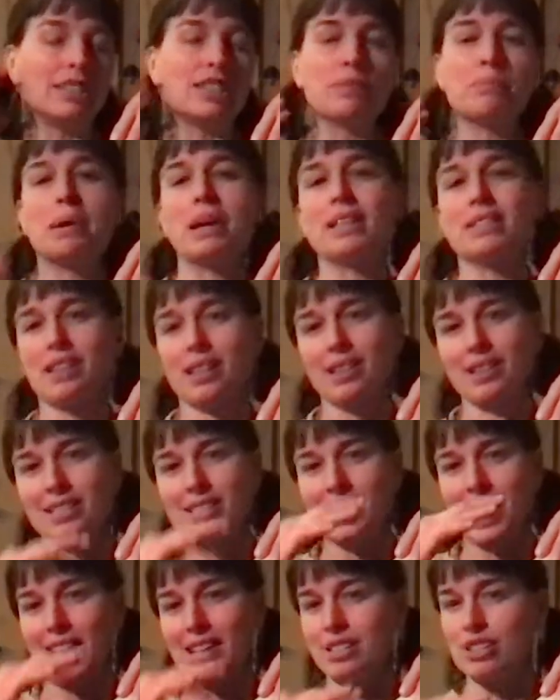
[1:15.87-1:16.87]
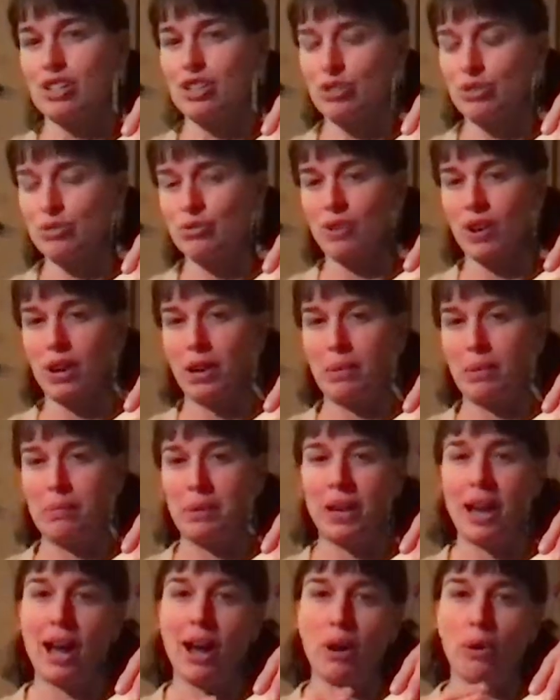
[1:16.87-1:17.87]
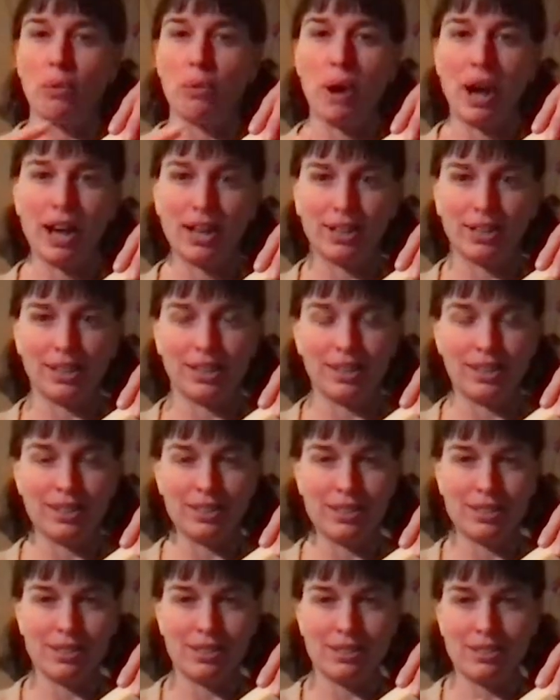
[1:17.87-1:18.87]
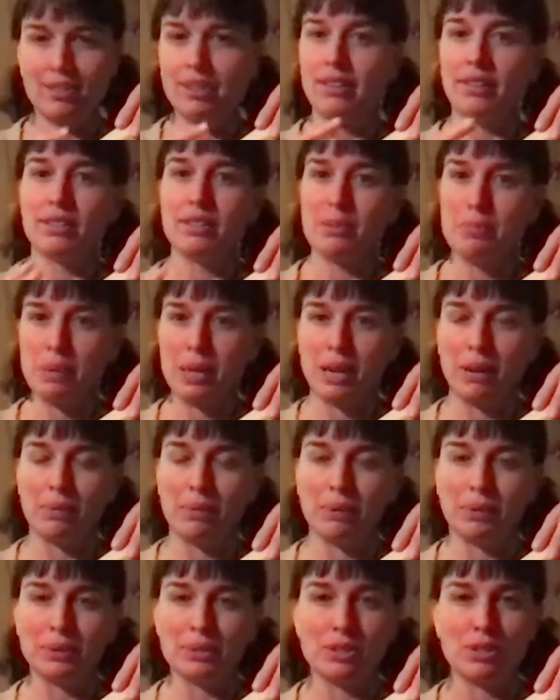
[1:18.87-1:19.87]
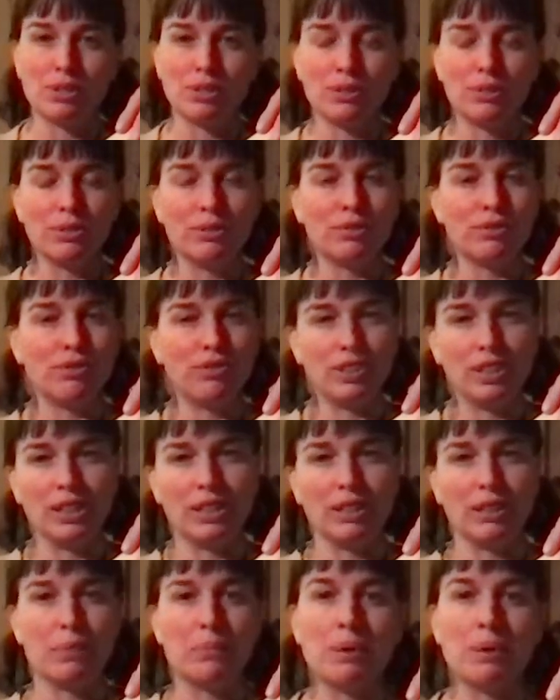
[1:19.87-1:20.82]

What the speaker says: depends on the size of your drum and how wide it is to be able to feel,